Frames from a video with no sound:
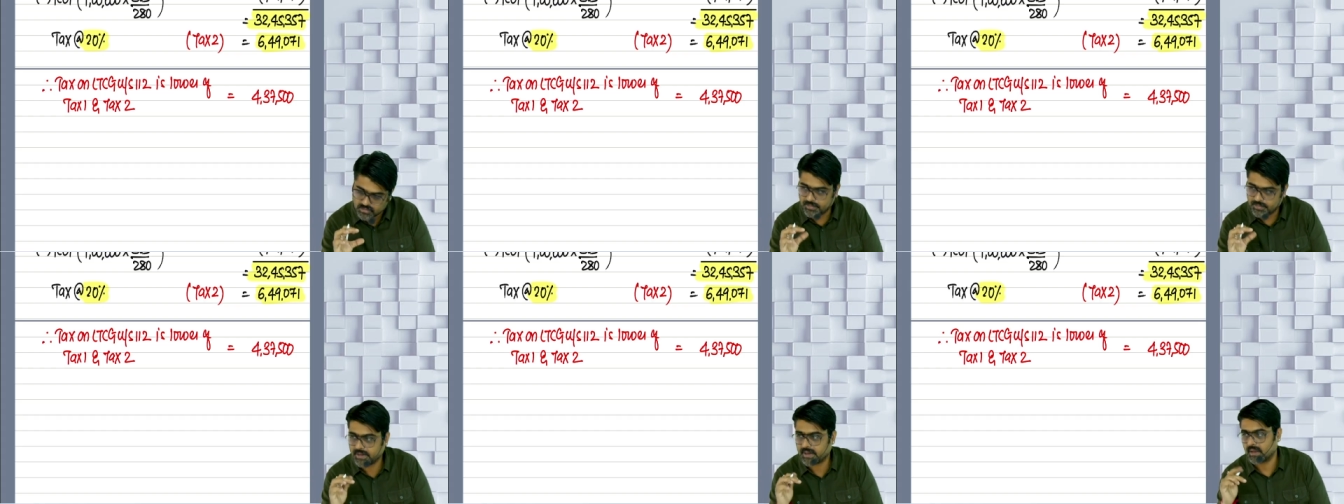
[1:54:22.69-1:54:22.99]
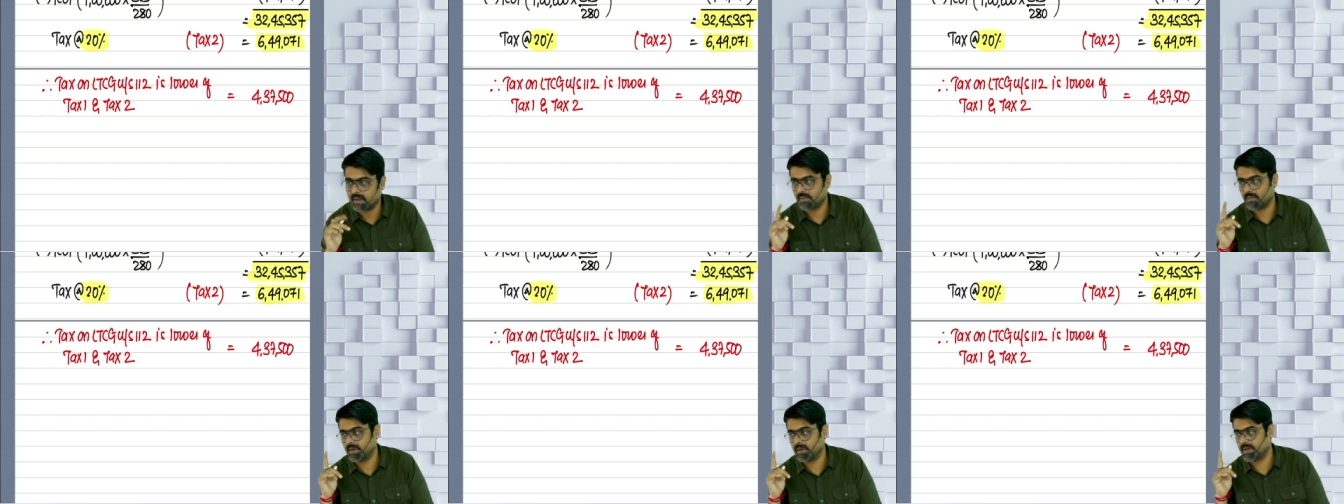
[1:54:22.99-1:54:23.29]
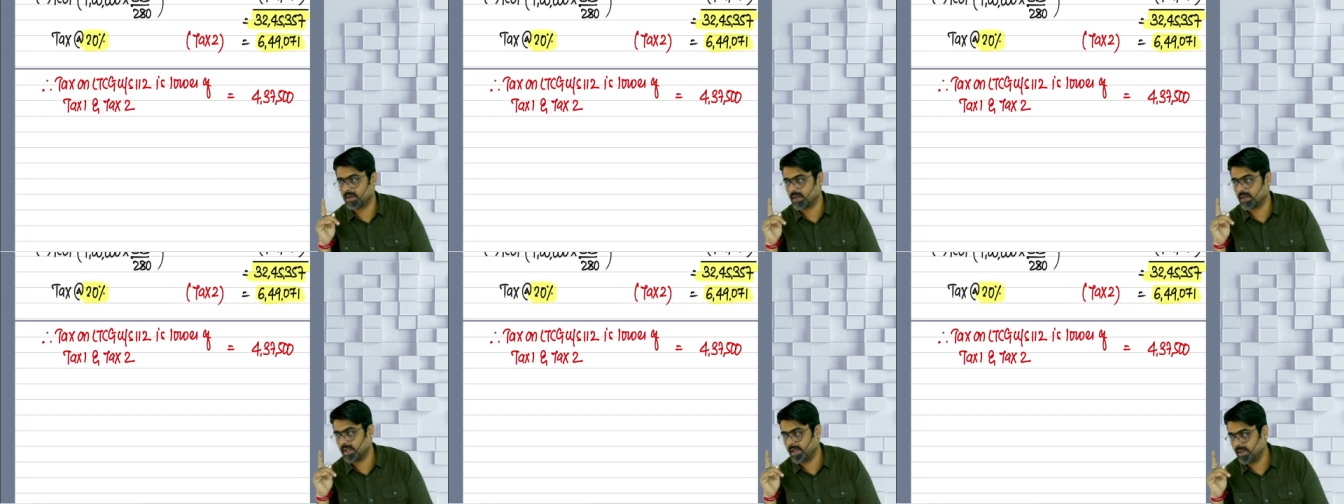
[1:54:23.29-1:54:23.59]
be
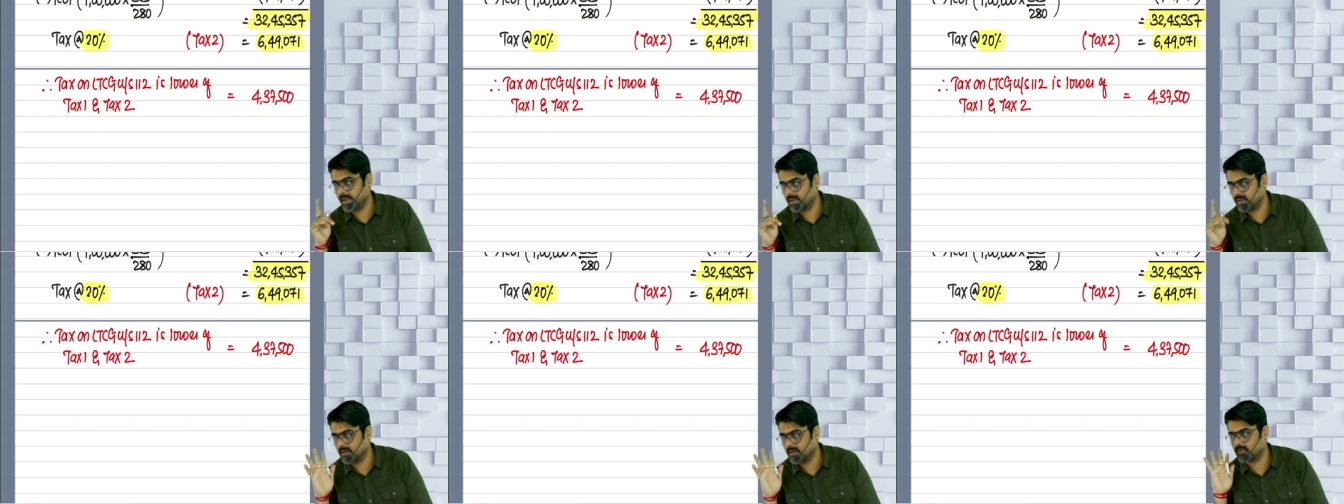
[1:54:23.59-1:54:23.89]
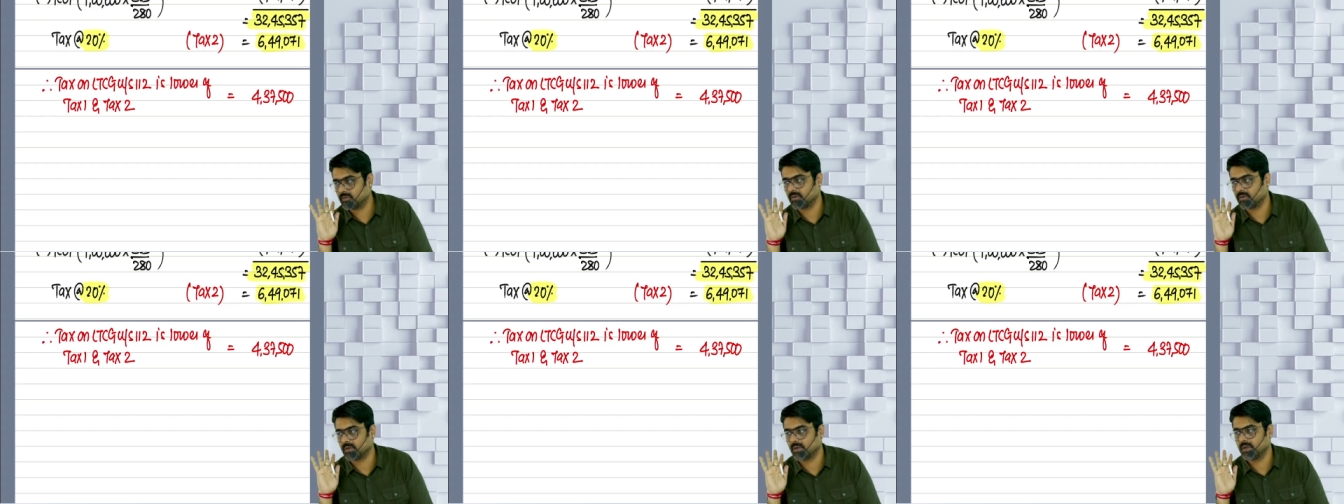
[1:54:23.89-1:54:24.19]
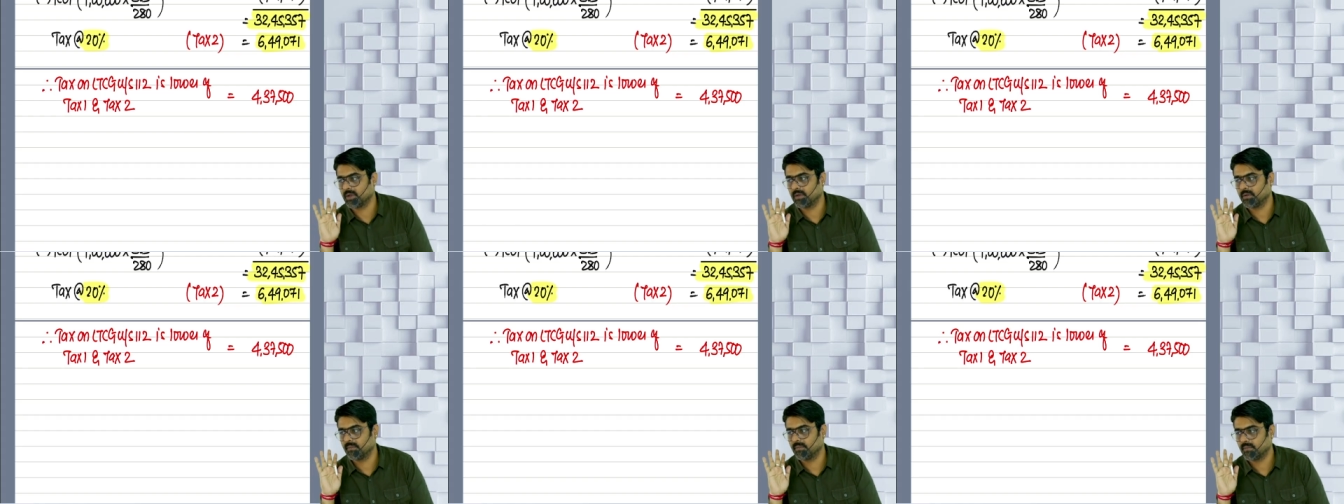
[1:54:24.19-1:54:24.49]
calculated like this only.
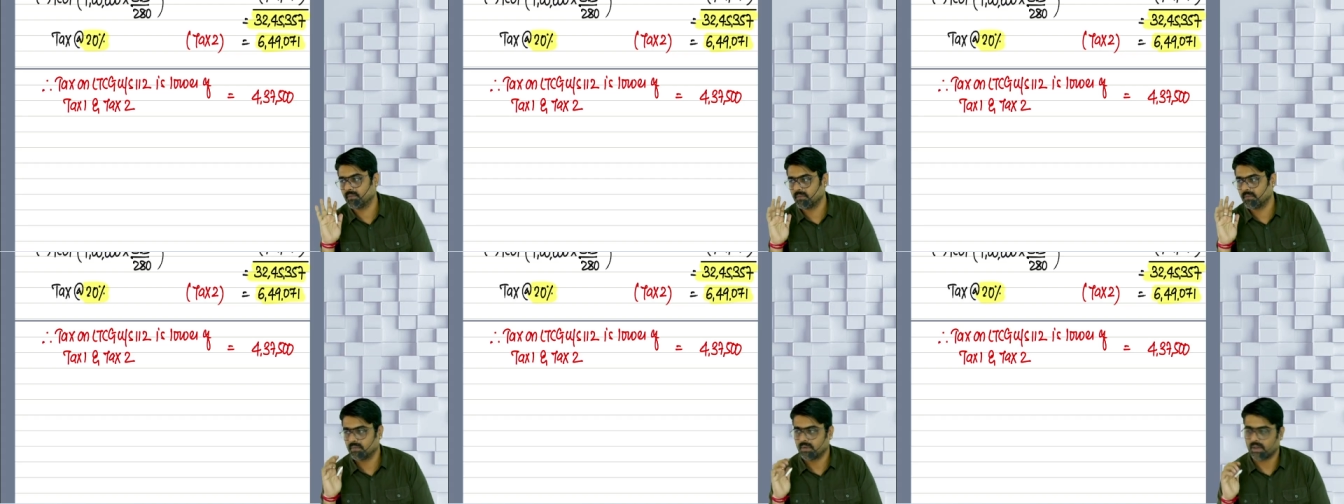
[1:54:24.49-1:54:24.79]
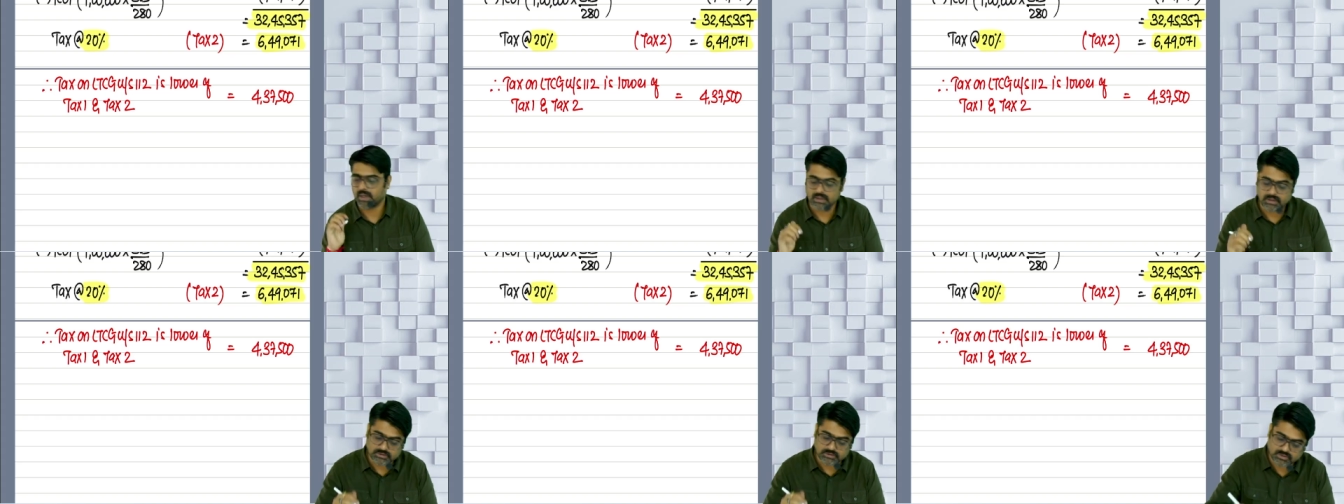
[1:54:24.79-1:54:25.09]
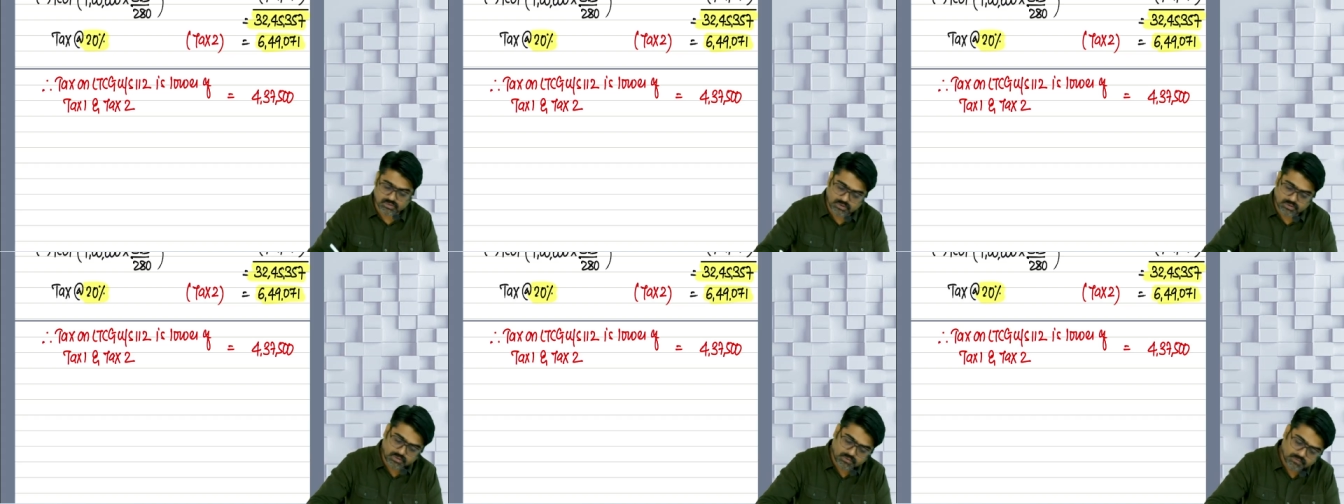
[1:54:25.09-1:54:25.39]
Understood?